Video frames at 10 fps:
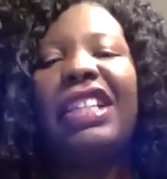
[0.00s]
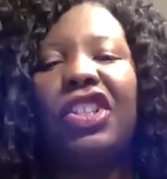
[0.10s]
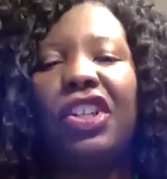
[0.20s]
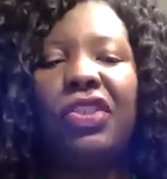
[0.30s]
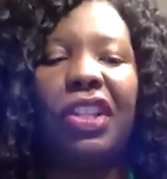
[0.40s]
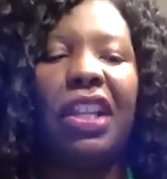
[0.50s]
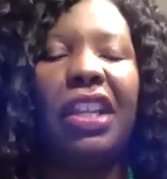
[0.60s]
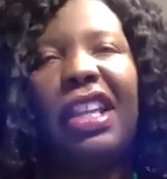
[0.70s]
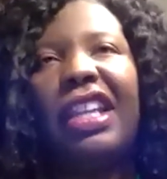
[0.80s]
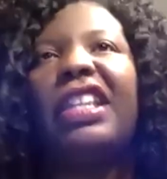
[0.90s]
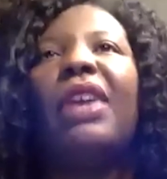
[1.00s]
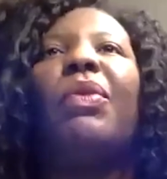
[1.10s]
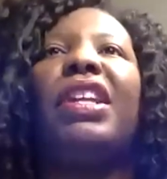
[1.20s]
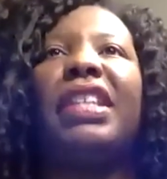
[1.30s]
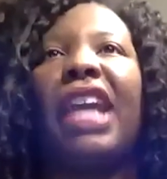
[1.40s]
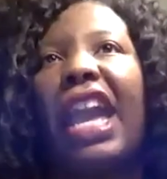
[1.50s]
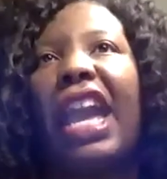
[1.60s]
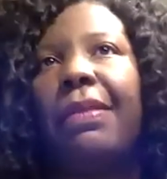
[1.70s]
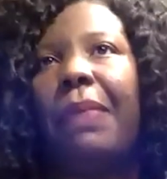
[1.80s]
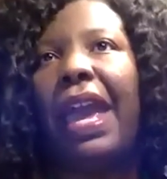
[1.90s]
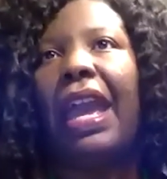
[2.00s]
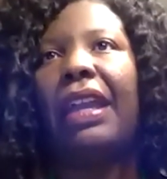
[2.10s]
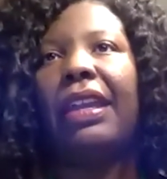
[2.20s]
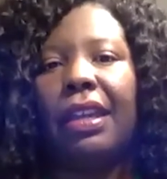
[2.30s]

that's usually the things that we take back